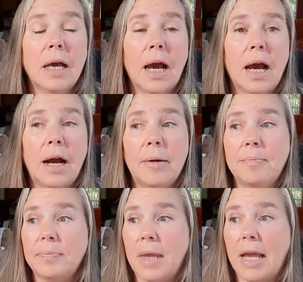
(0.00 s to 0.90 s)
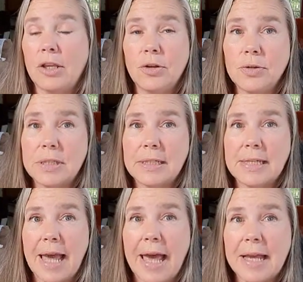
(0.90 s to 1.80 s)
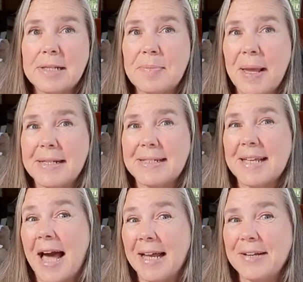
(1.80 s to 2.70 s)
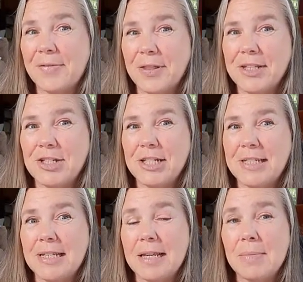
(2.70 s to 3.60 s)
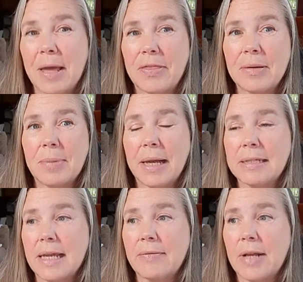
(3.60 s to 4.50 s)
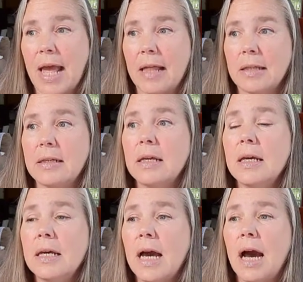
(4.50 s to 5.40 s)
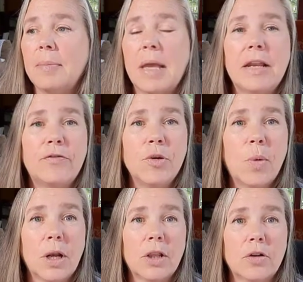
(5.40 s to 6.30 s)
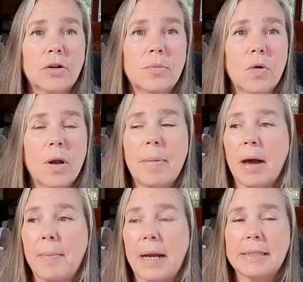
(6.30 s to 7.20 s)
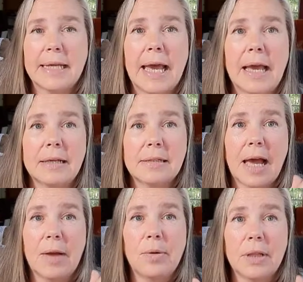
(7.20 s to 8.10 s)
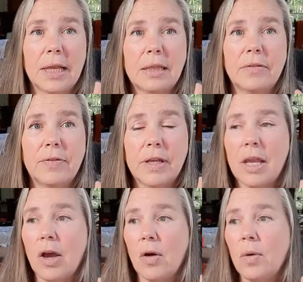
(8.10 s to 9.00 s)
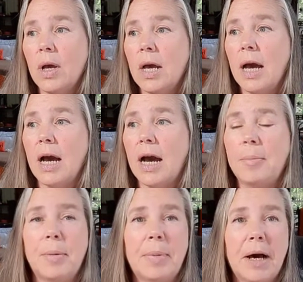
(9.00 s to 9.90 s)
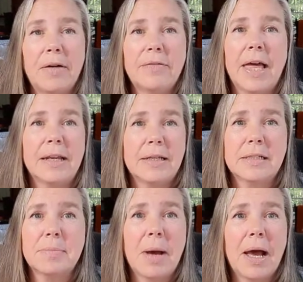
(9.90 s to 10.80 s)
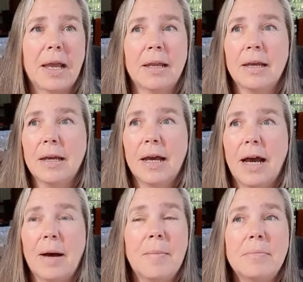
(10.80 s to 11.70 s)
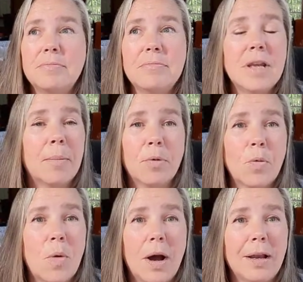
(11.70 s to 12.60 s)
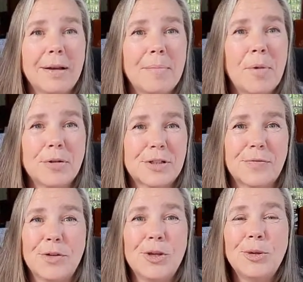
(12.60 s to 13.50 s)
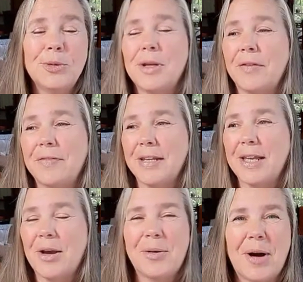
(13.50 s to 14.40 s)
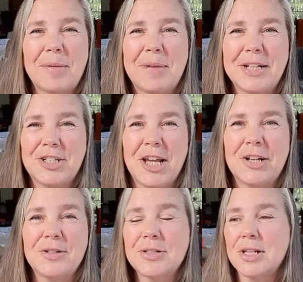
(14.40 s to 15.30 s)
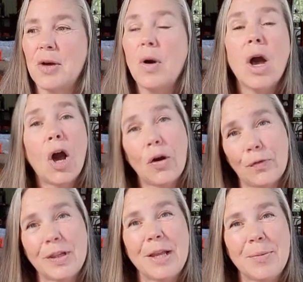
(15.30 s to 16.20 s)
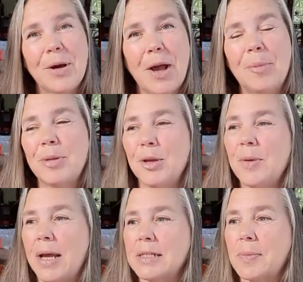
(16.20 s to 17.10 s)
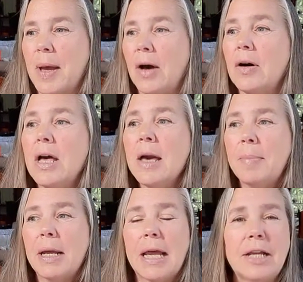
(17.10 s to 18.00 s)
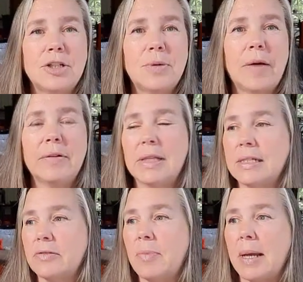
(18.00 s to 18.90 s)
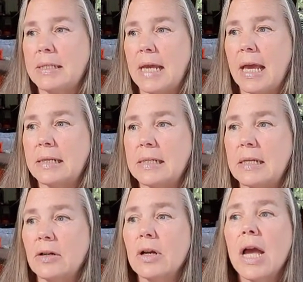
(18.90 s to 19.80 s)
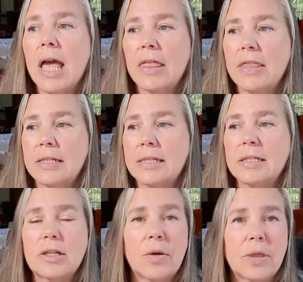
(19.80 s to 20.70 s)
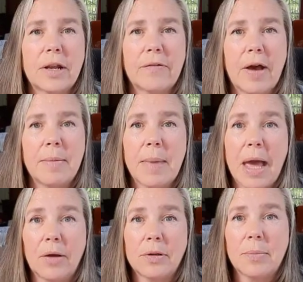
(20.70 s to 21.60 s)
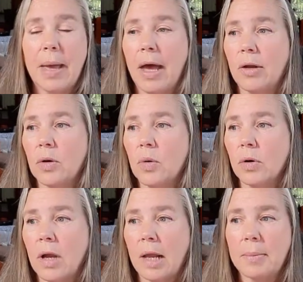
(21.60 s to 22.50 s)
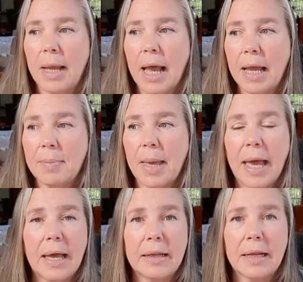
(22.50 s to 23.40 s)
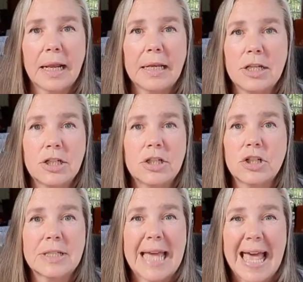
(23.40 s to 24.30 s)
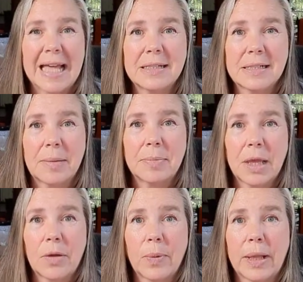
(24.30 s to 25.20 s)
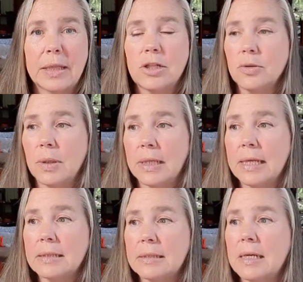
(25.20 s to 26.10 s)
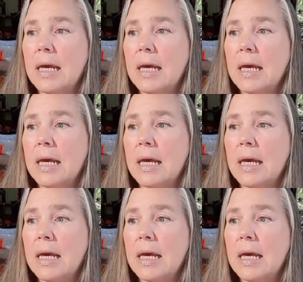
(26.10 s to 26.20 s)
I use the tags based kind of on the GTD method by David Allen. And if you want to learn more about my tags, I will link the video up above. That is my #1 most viewed video on my channel. So hopefully it will help you as well. But I do have a list of my tags here. This is so that if I'm out and about or on my iPad and I need to just add something quickly to a list,